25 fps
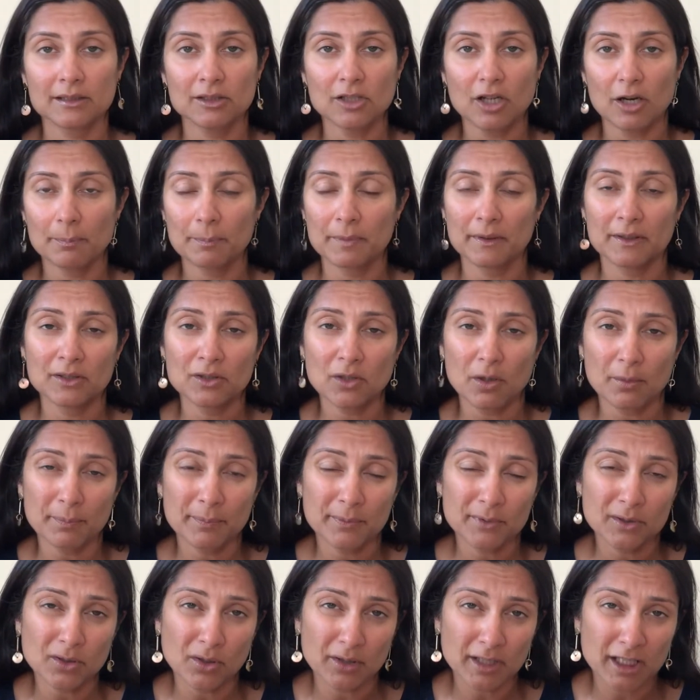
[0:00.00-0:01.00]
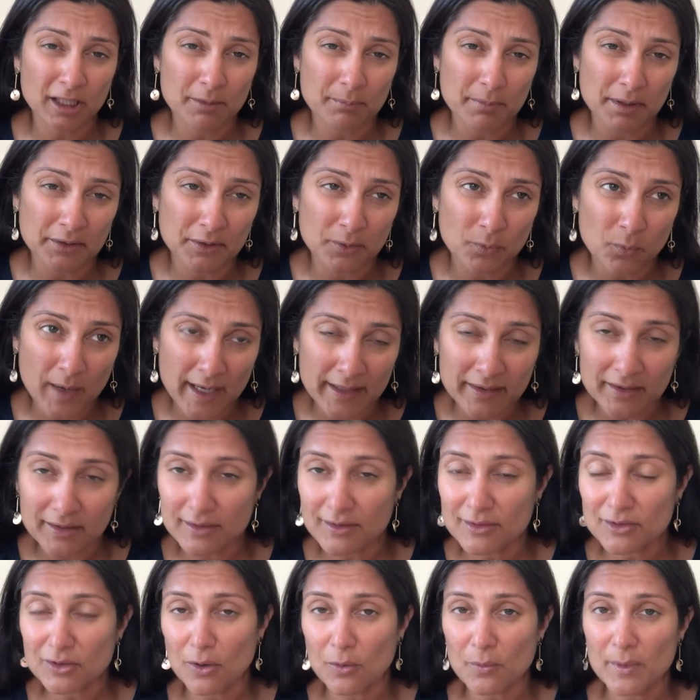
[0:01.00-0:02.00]
Talking about the weather
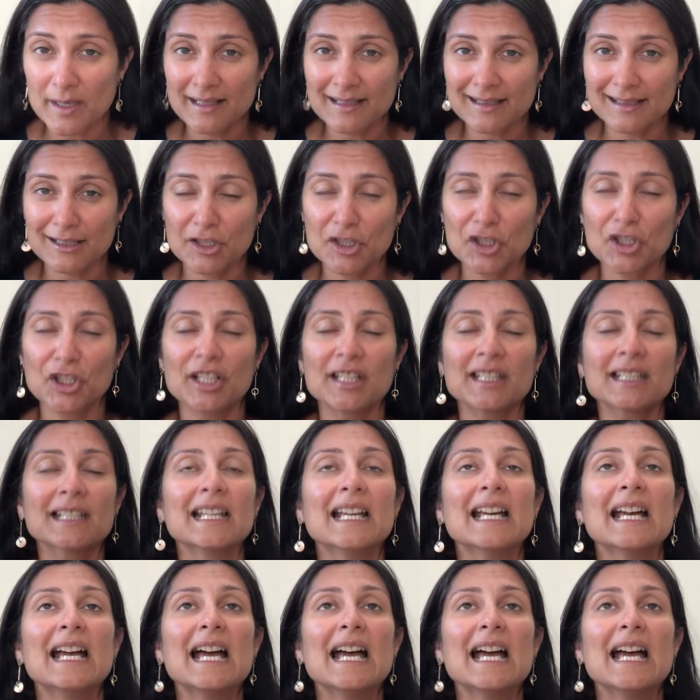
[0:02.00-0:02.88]
is always good.